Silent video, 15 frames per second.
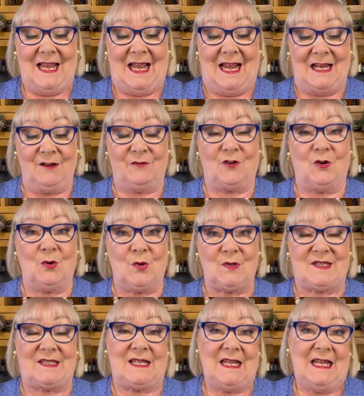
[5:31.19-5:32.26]
And of
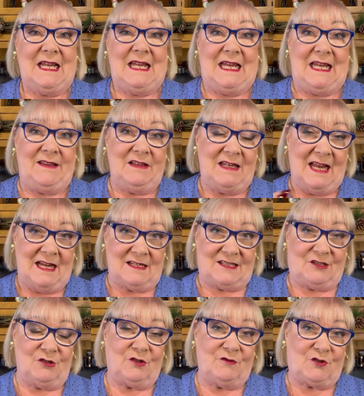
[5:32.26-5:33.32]
course, in the next
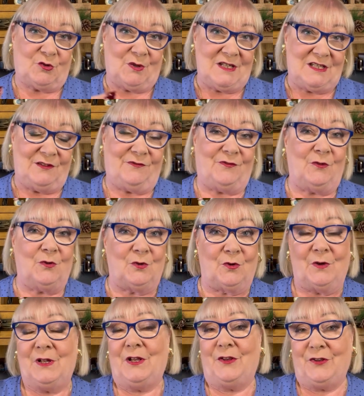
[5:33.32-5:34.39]
sort of
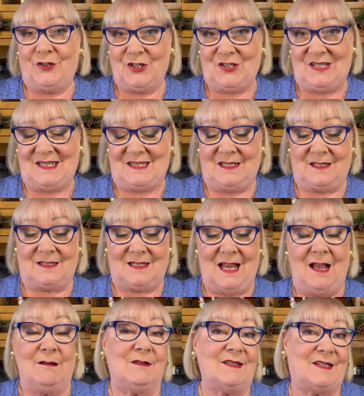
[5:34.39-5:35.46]
24, 36
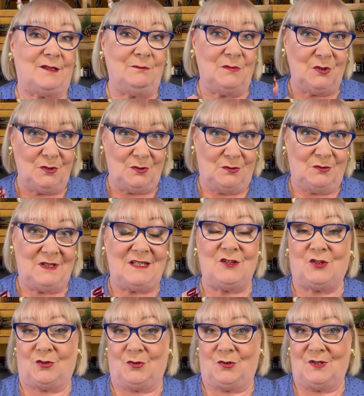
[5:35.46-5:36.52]
hours, the moon in
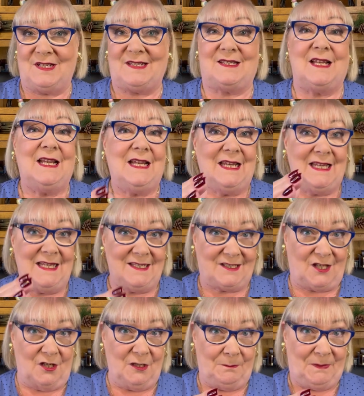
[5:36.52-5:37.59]
Taurus is
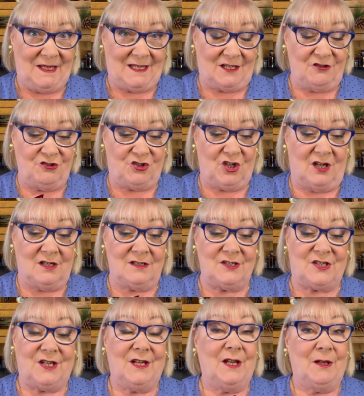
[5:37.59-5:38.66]
going to be conjunct